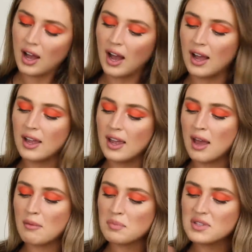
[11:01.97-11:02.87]
I
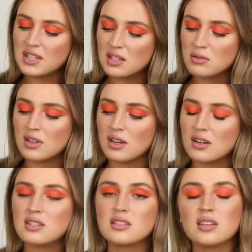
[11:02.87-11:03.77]
am obsessed with it.
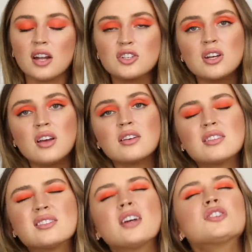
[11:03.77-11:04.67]
It is such,
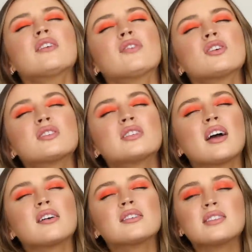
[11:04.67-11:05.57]
such a
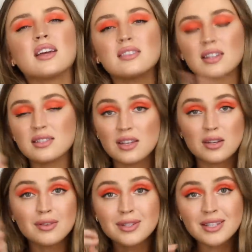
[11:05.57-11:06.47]
versatile scent. It's a
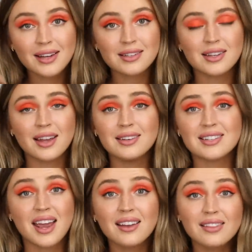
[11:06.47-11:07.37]
unisex scent.
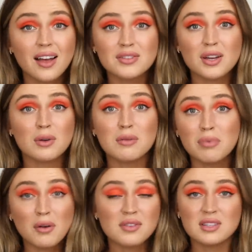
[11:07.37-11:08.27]
Dan loves it. We
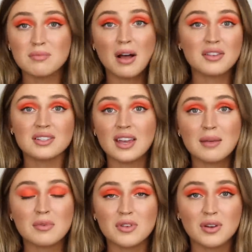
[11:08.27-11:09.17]
both smell the
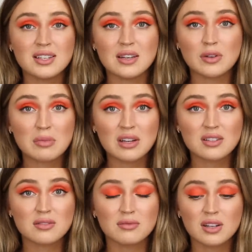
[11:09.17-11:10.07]
same. If you guys ever meet
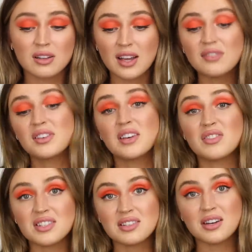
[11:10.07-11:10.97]
us in real life, give
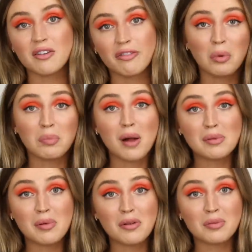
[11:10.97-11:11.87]
us a sniff. We're
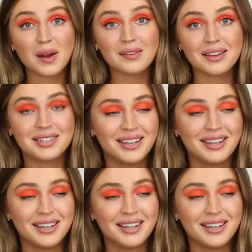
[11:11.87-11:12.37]
probably both wearing this.